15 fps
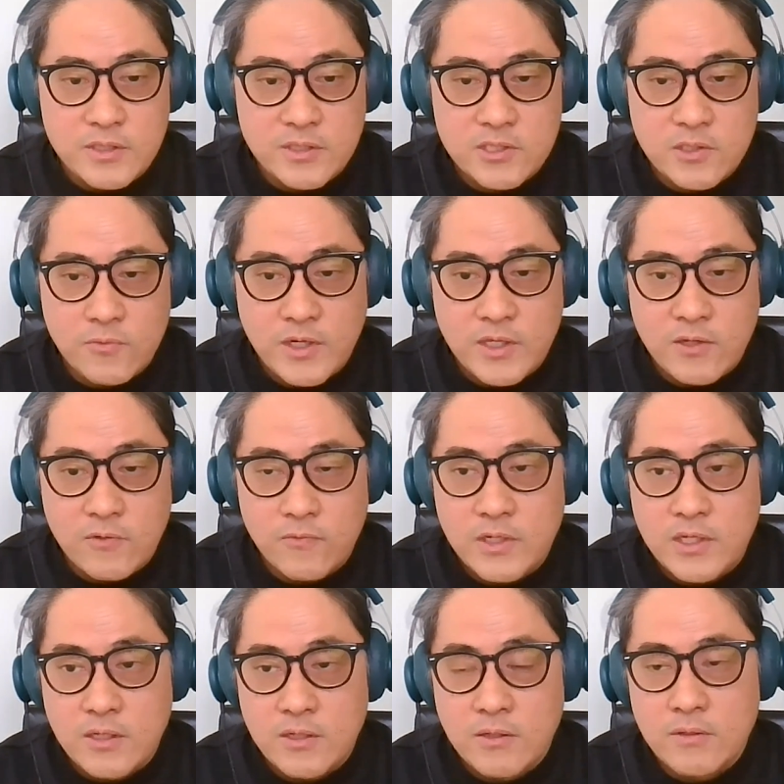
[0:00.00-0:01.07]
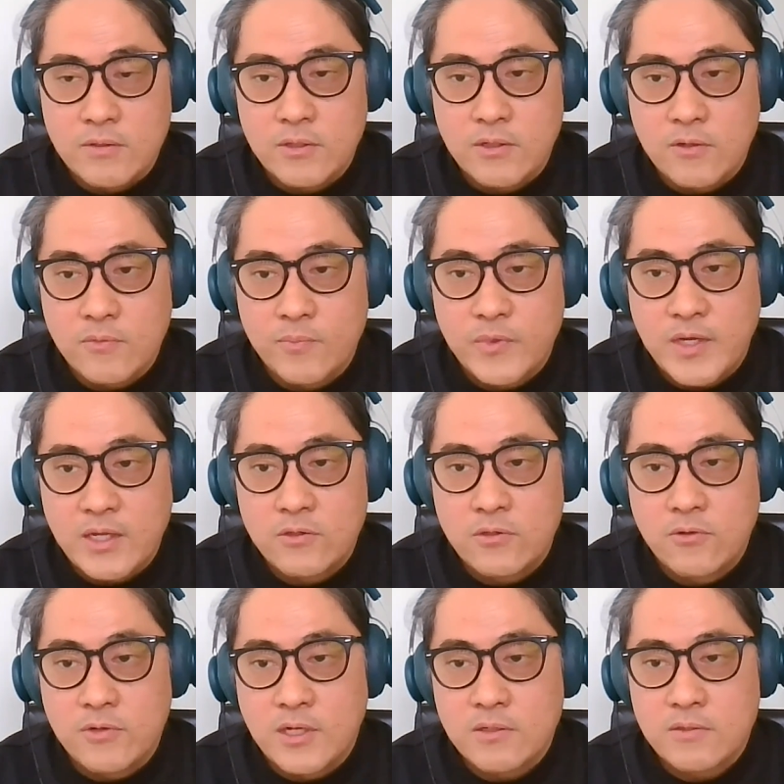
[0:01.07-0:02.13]
And it's the way that we can,
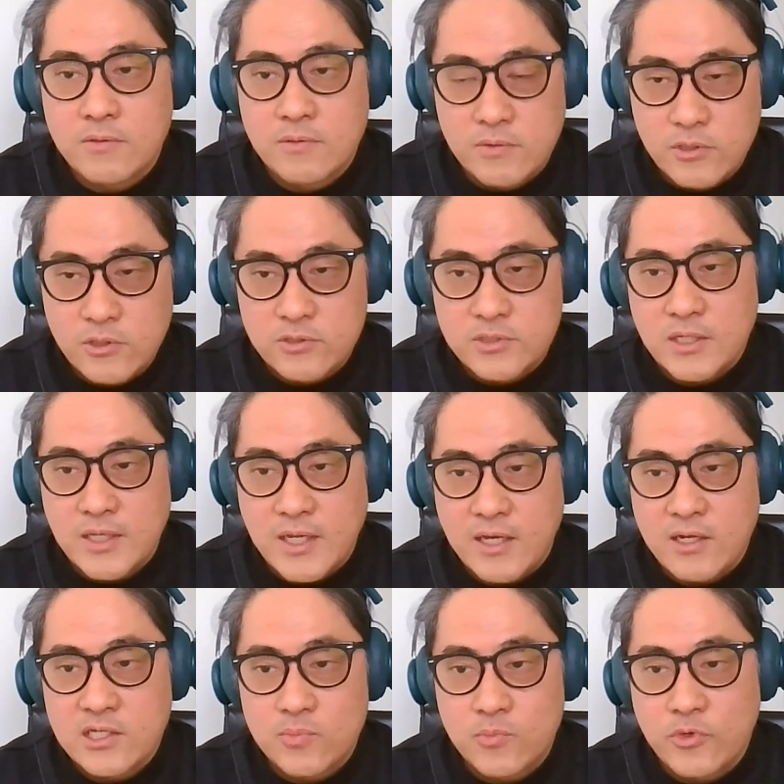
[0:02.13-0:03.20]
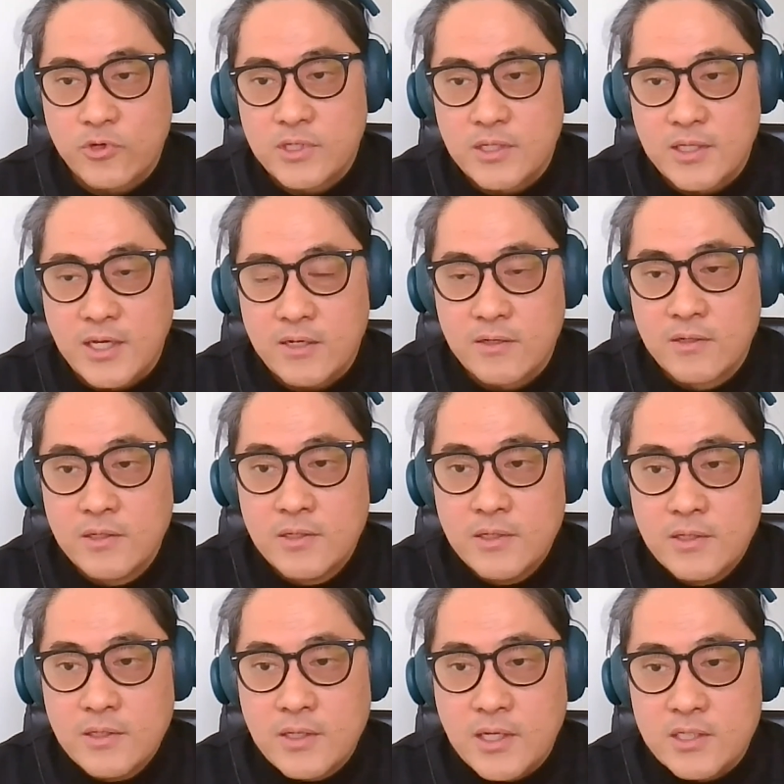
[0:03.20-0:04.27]
get good at using that, exploiting that
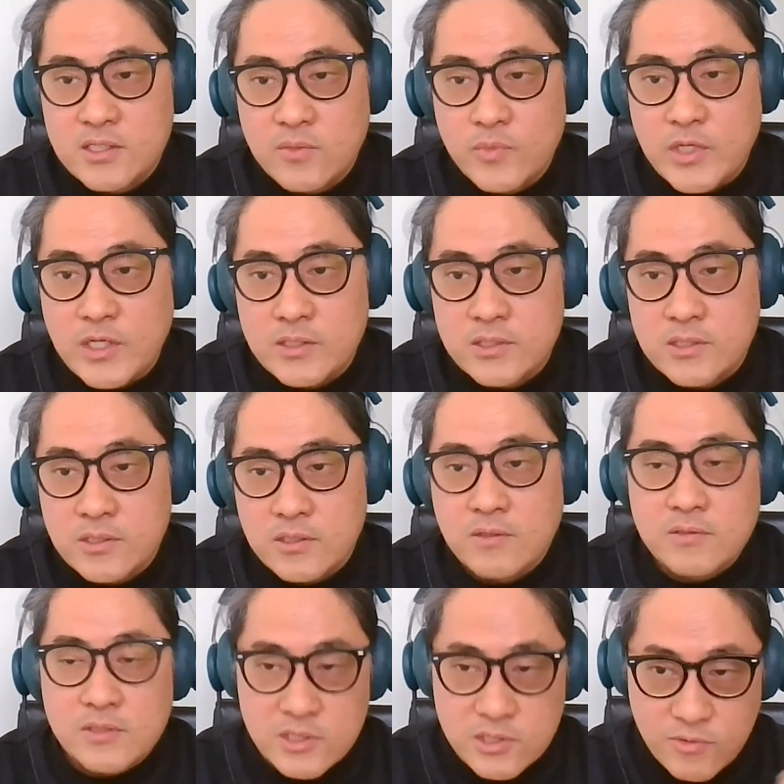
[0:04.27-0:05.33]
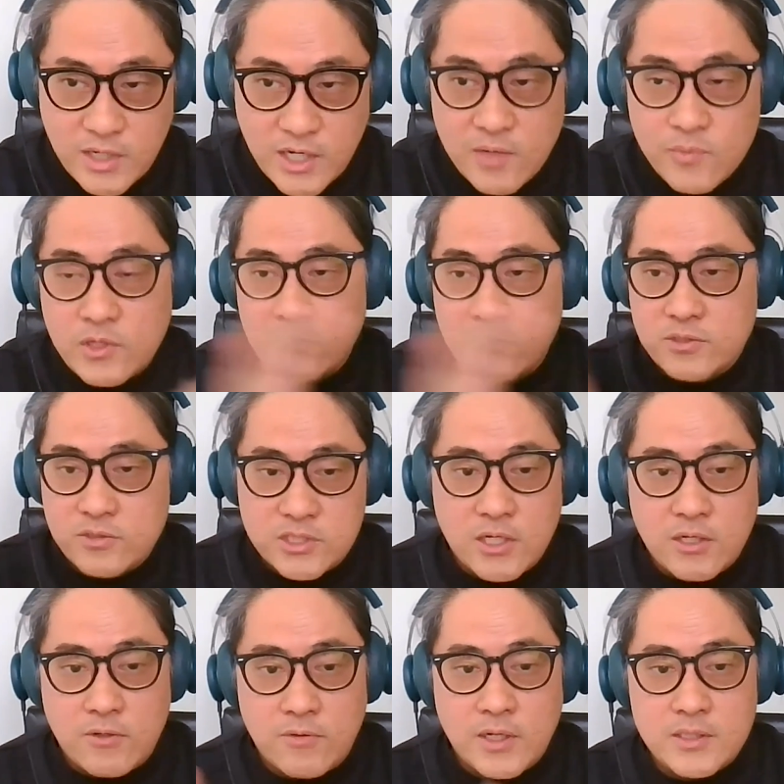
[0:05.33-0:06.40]
as the means to describe and also
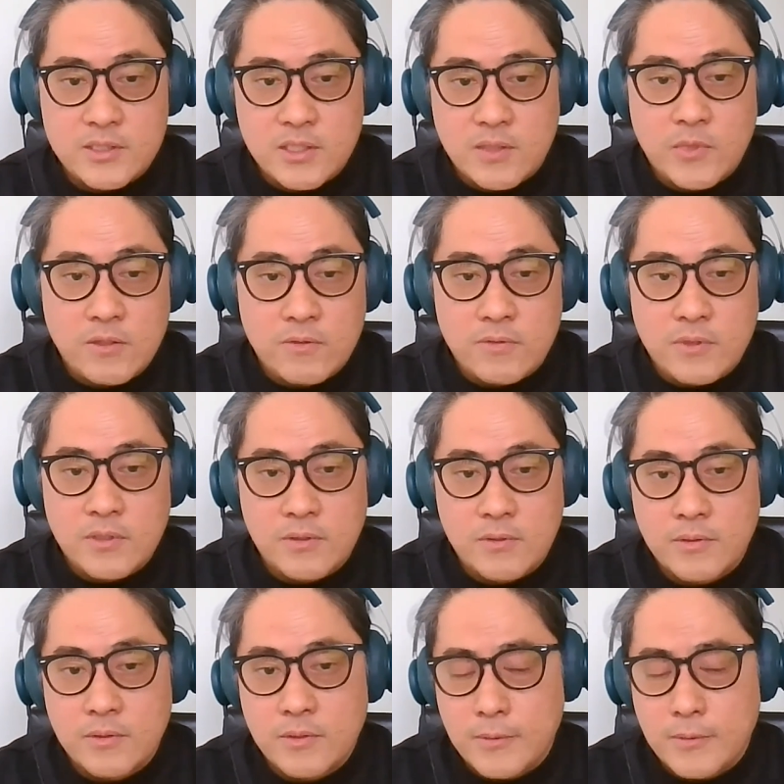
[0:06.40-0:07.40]
generate somehow, right?